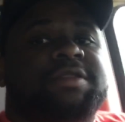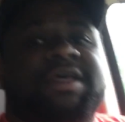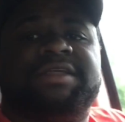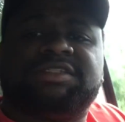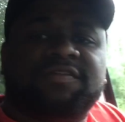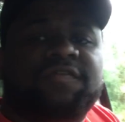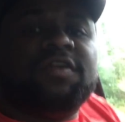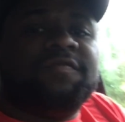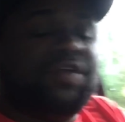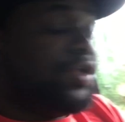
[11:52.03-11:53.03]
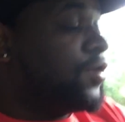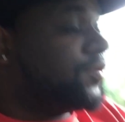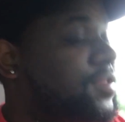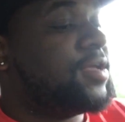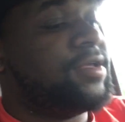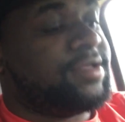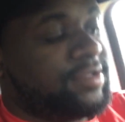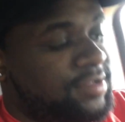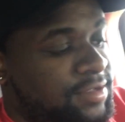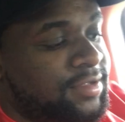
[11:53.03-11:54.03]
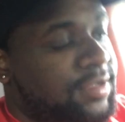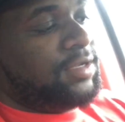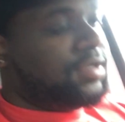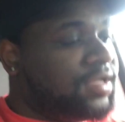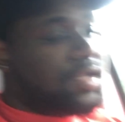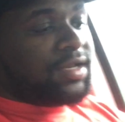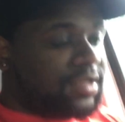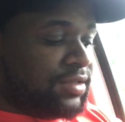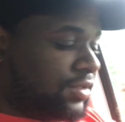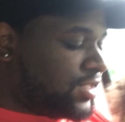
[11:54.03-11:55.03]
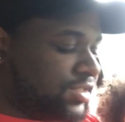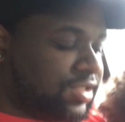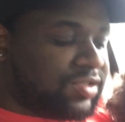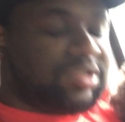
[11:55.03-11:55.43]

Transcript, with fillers: That is it for the video today that's little